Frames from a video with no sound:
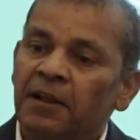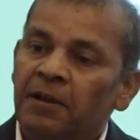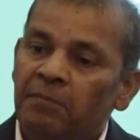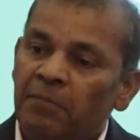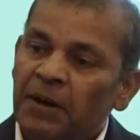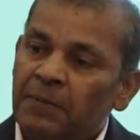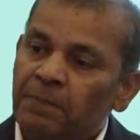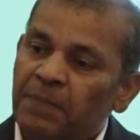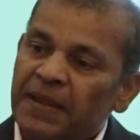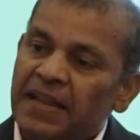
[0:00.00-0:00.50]

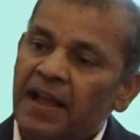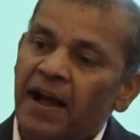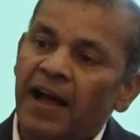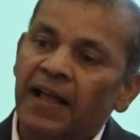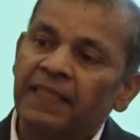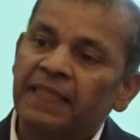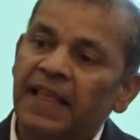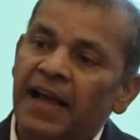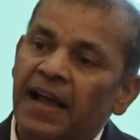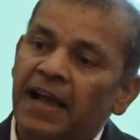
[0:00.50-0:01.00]
But
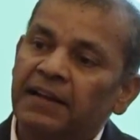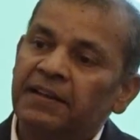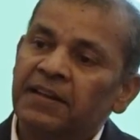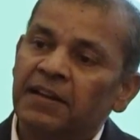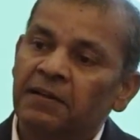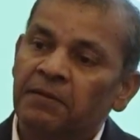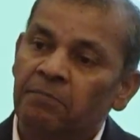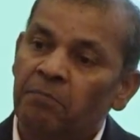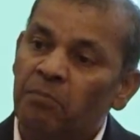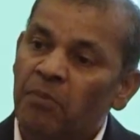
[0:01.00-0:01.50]
beyond
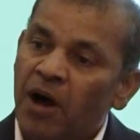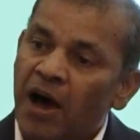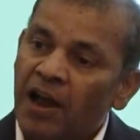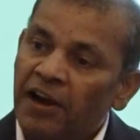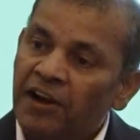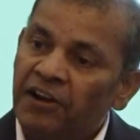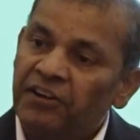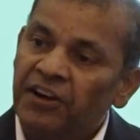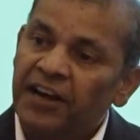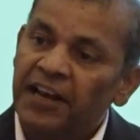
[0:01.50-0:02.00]
that,
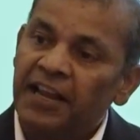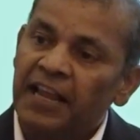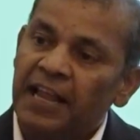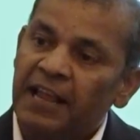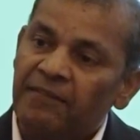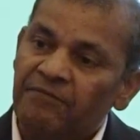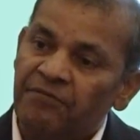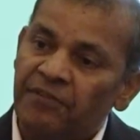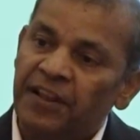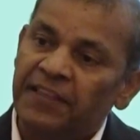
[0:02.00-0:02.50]
monitoring
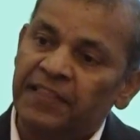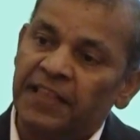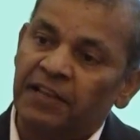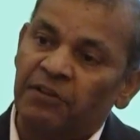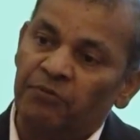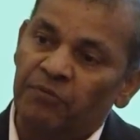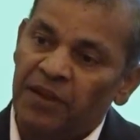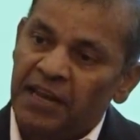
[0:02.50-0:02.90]
everything.